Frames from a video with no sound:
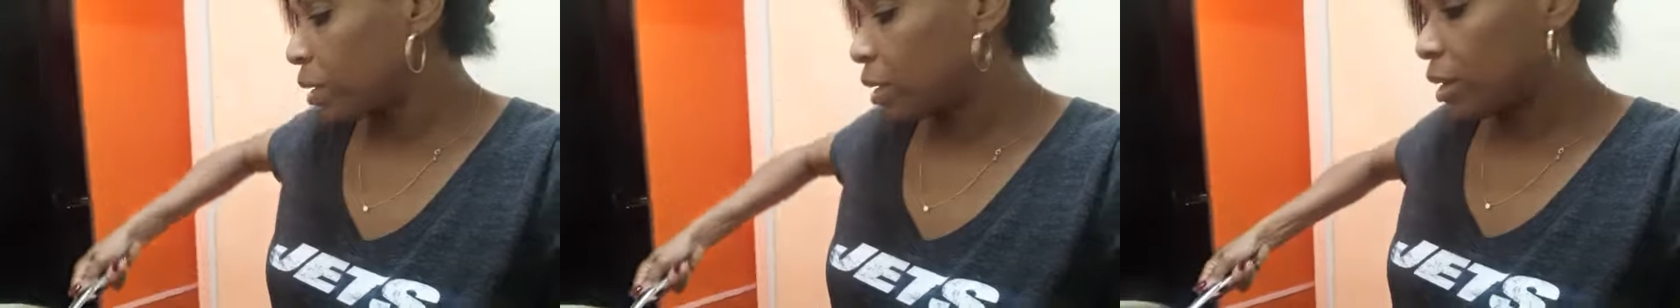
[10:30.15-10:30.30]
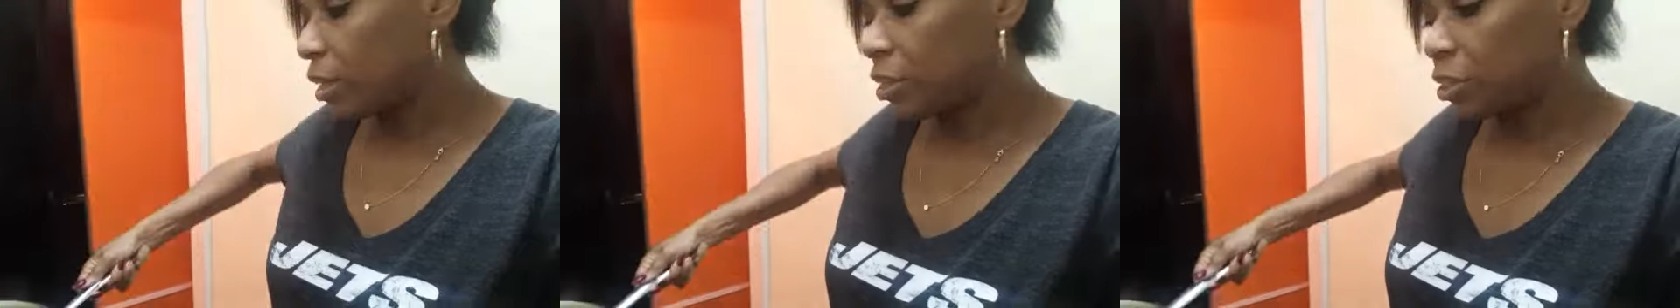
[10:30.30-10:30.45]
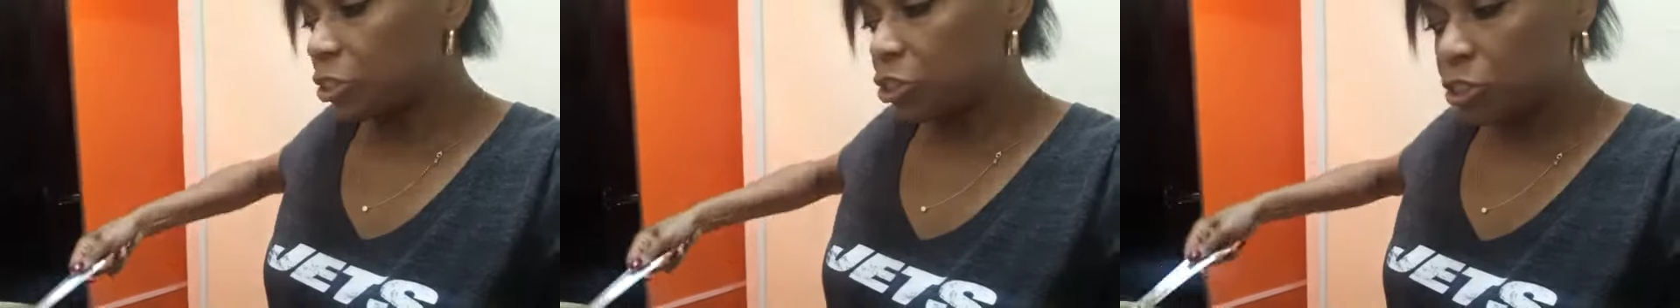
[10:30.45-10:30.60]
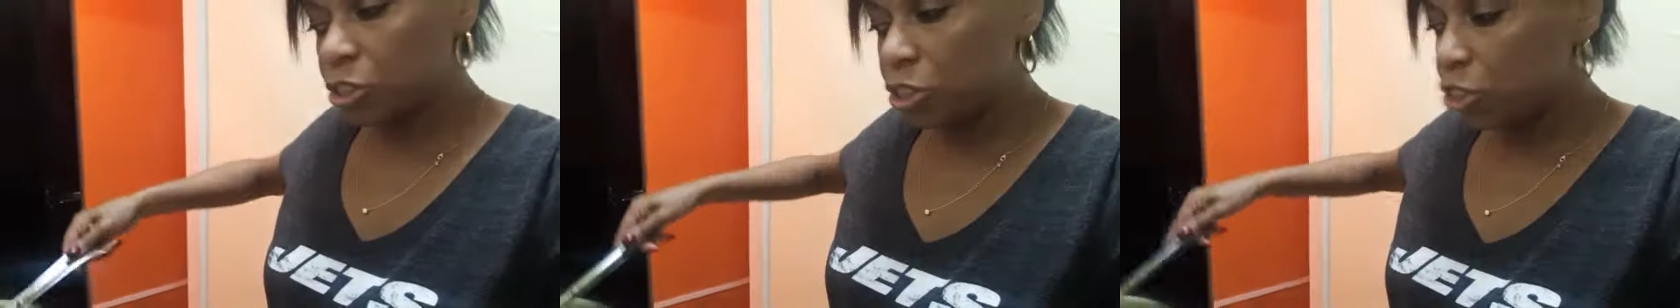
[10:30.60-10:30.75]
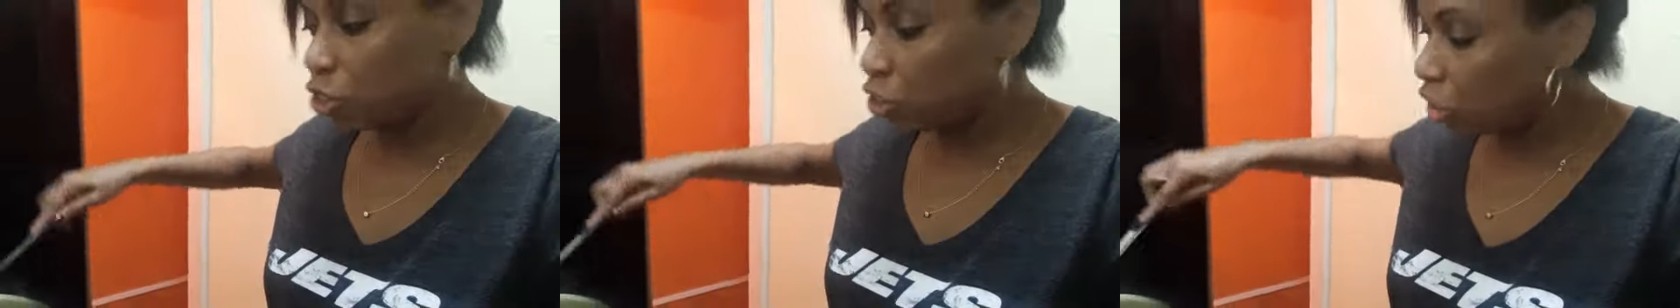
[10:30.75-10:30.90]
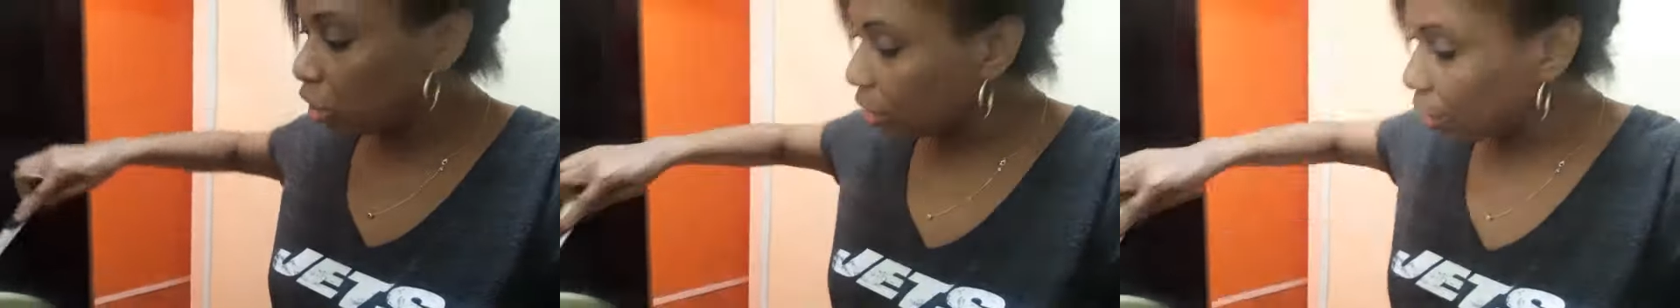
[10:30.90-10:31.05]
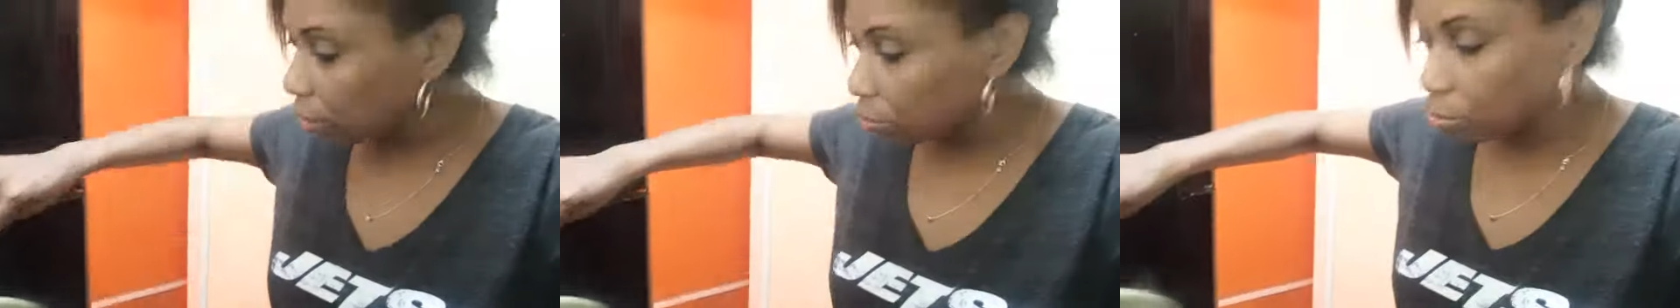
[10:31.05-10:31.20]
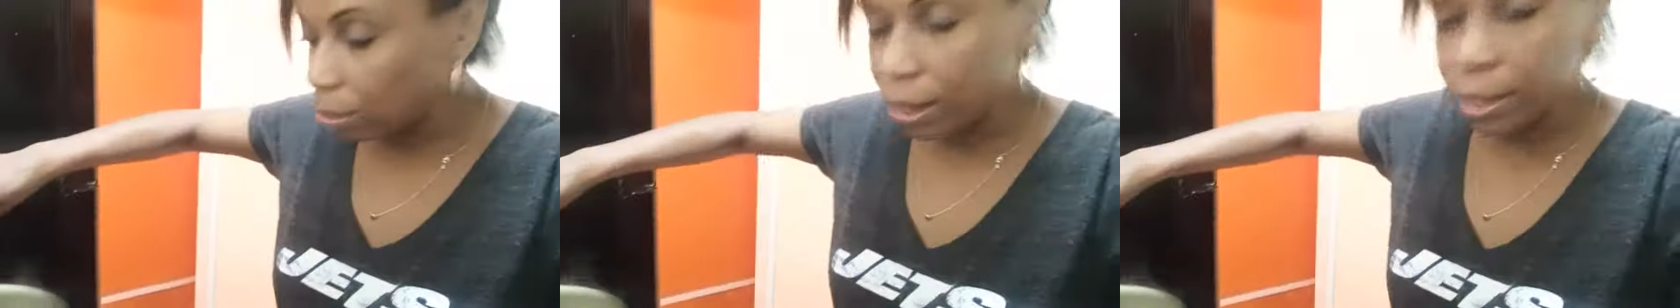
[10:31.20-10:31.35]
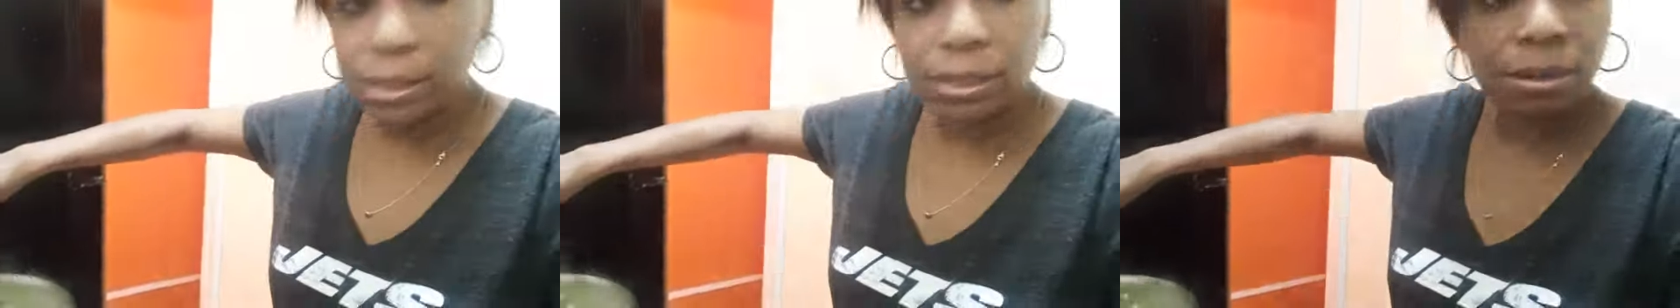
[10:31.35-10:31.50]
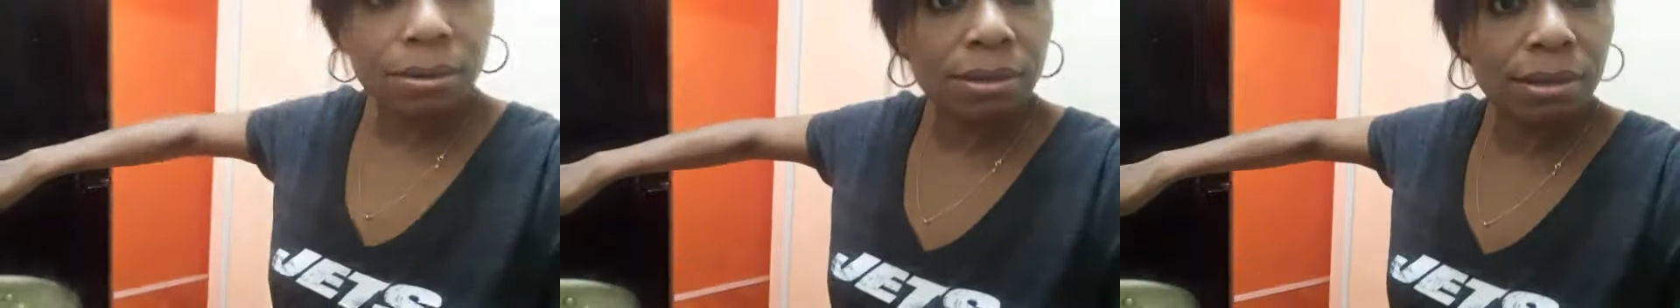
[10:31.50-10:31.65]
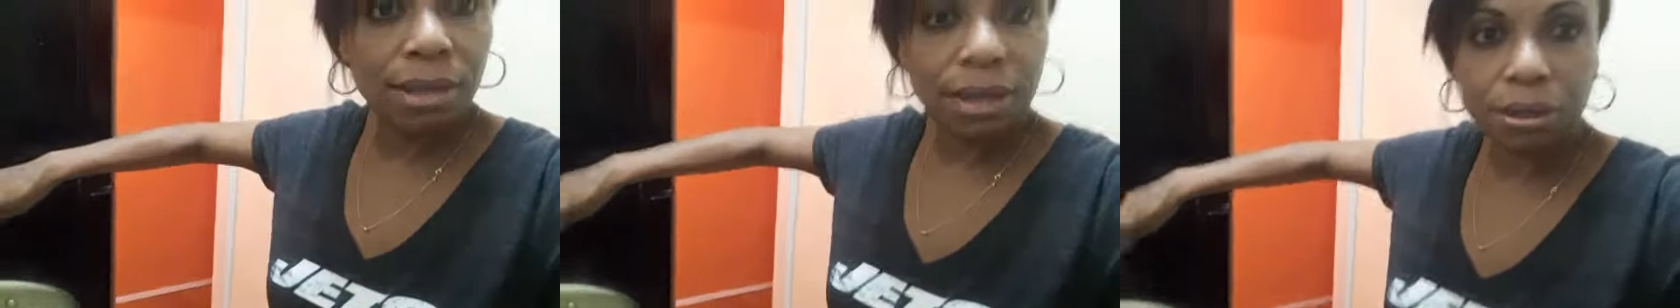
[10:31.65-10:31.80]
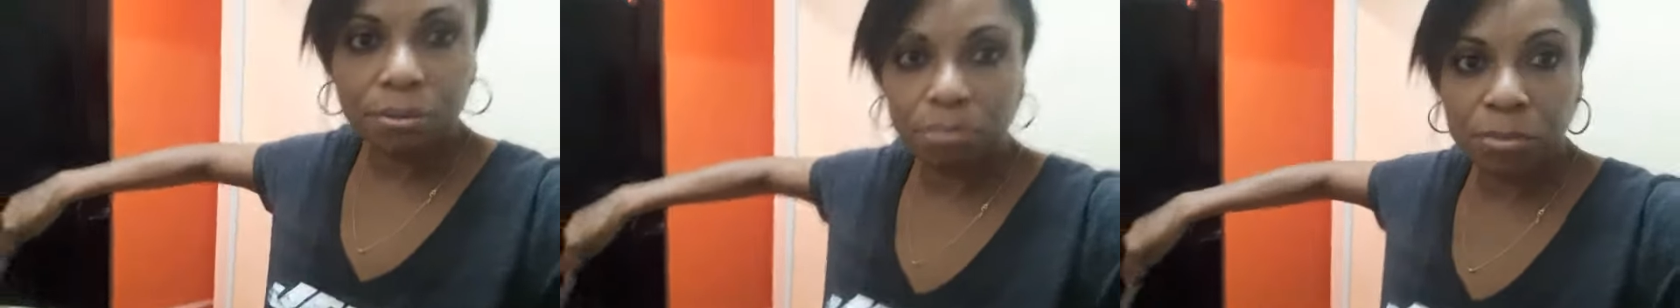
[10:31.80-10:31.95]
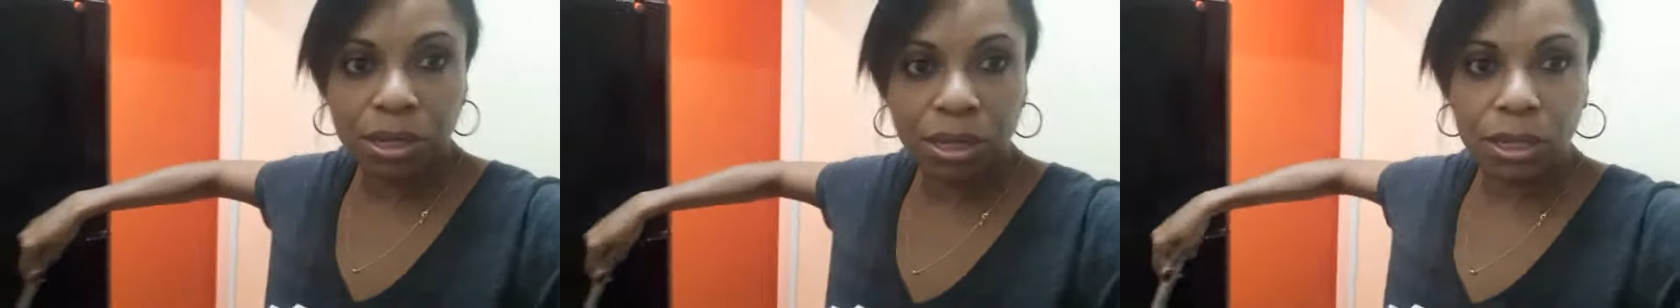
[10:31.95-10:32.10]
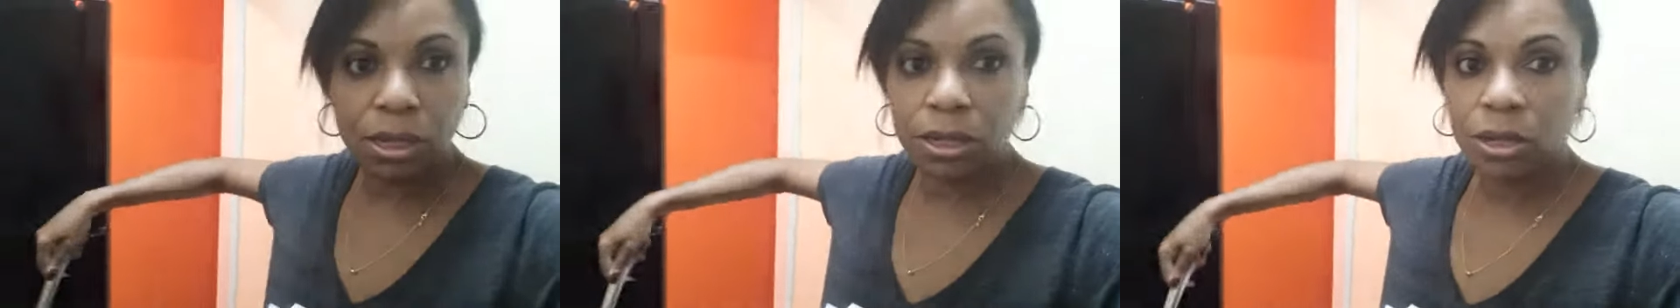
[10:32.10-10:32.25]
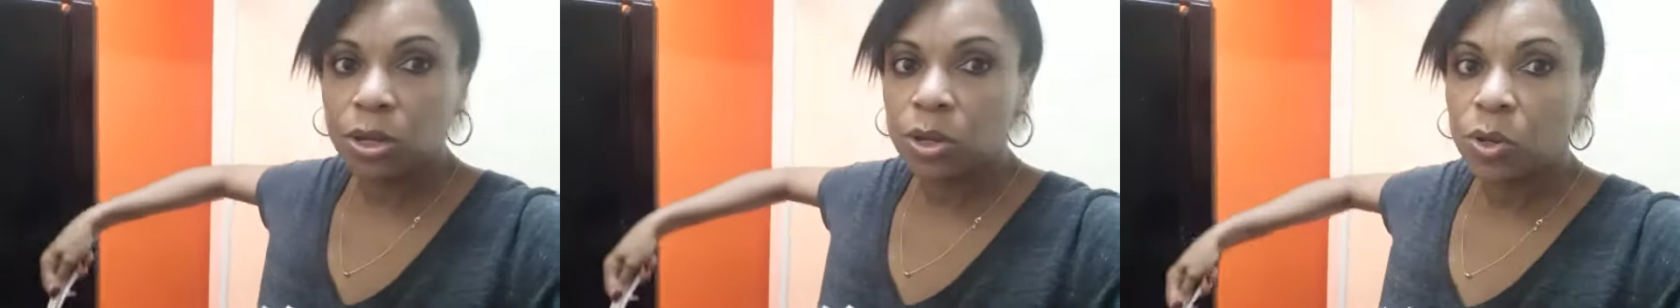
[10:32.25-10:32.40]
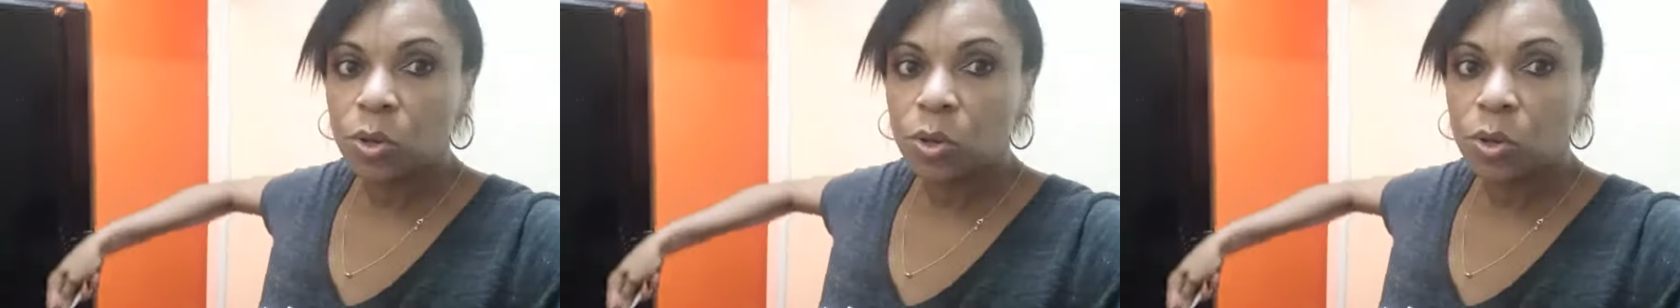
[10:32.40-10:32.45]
and you're just chilling right now like me,